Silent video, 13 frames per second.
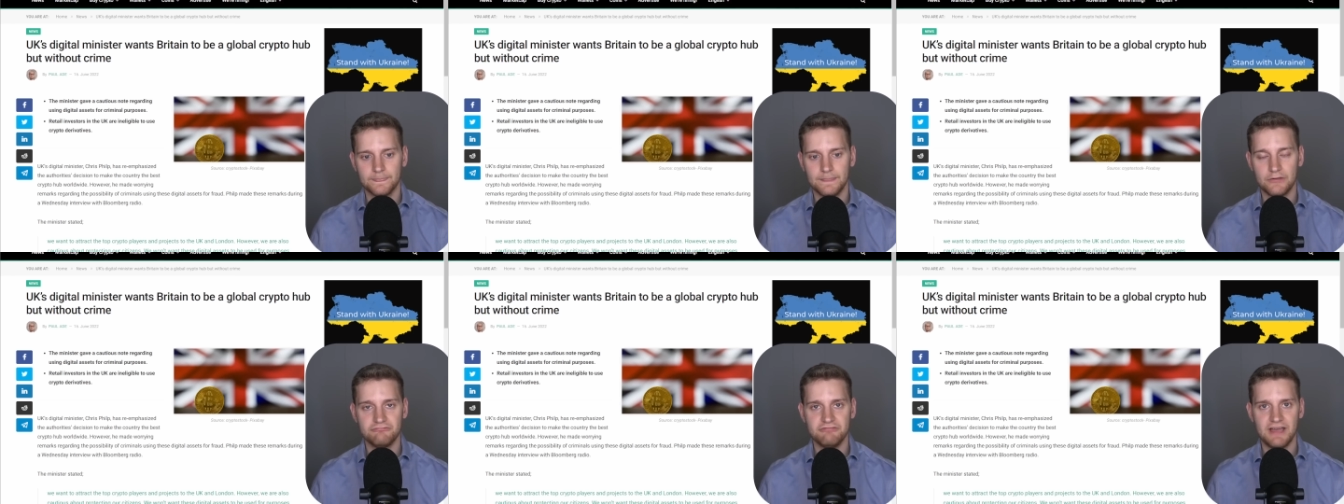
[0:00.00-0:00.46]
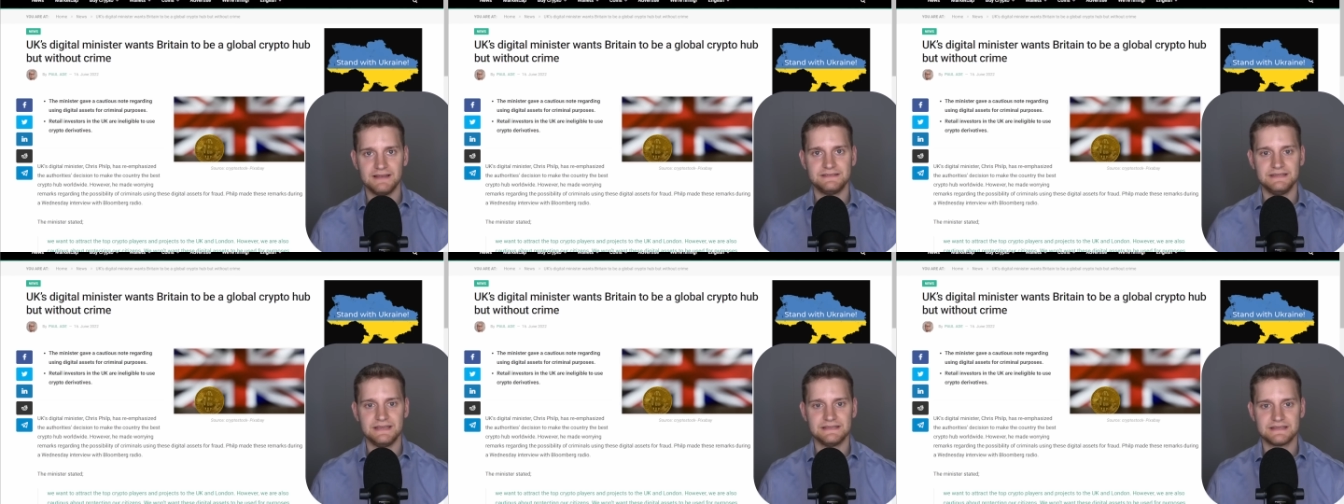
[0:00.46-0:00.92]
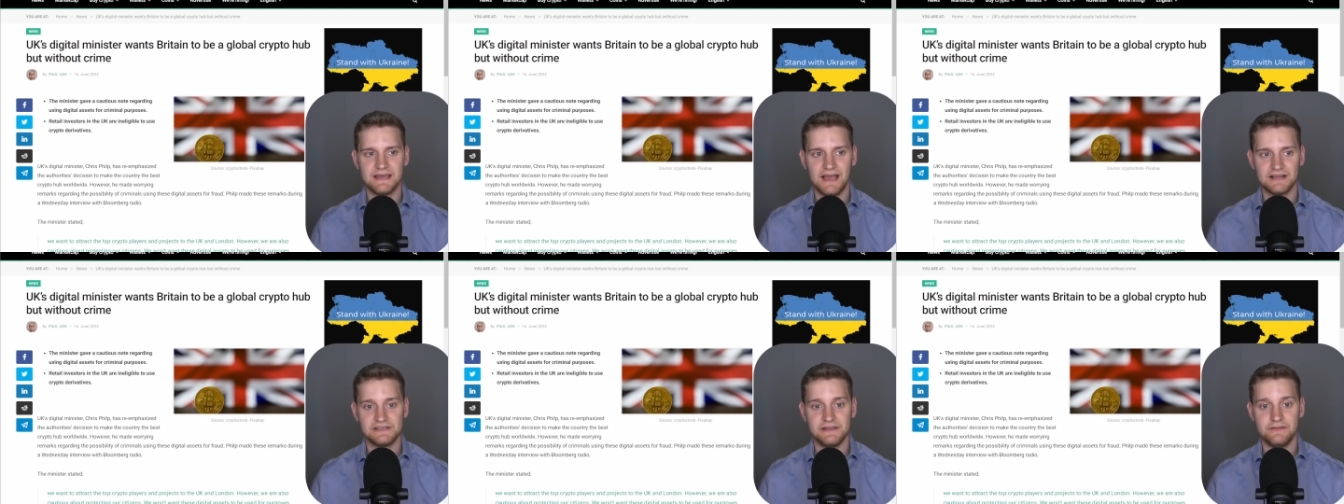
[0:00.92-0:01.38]
Now, the reality is that
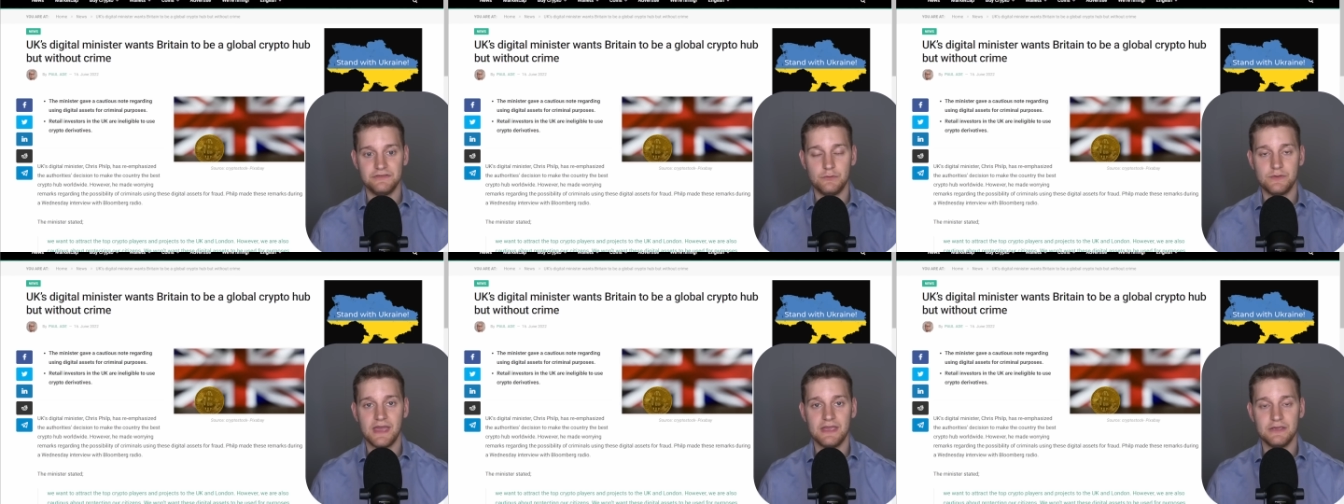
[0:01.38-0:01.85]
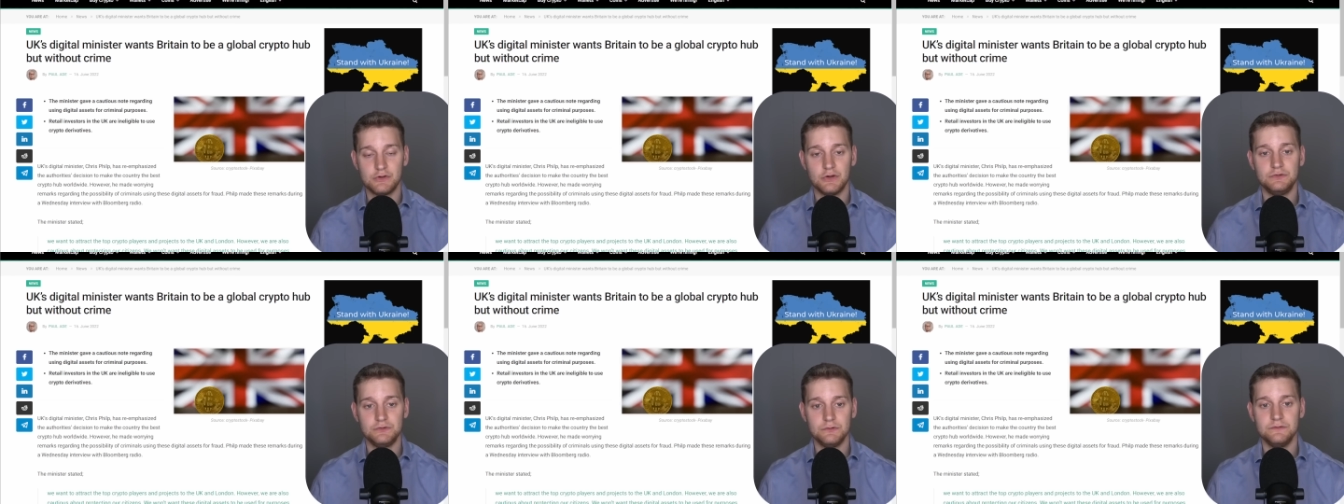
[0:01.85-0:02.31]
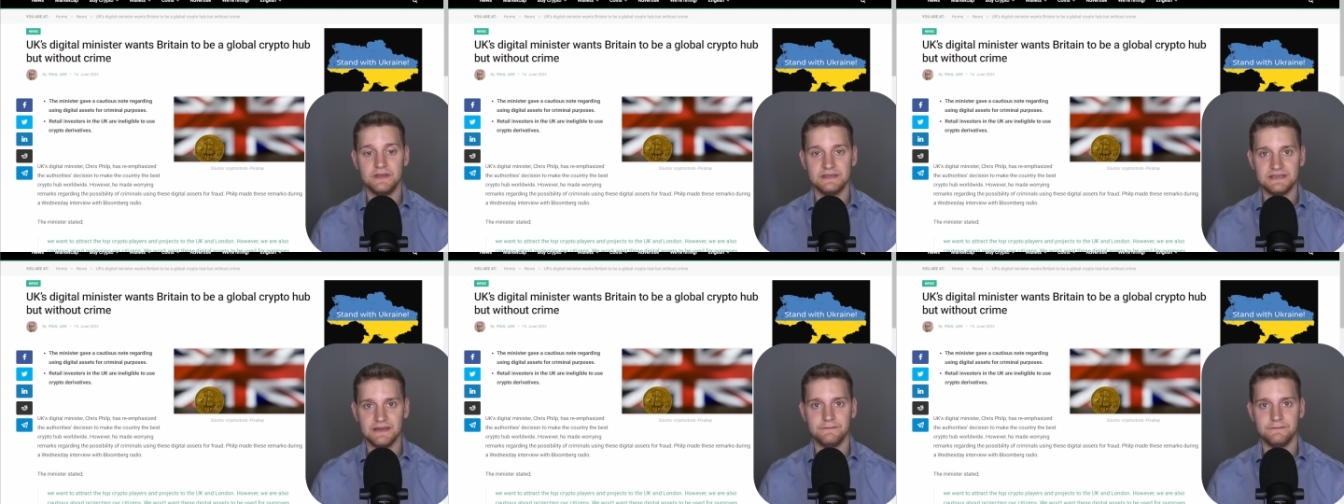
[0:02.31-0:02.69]
actually the UK could do this if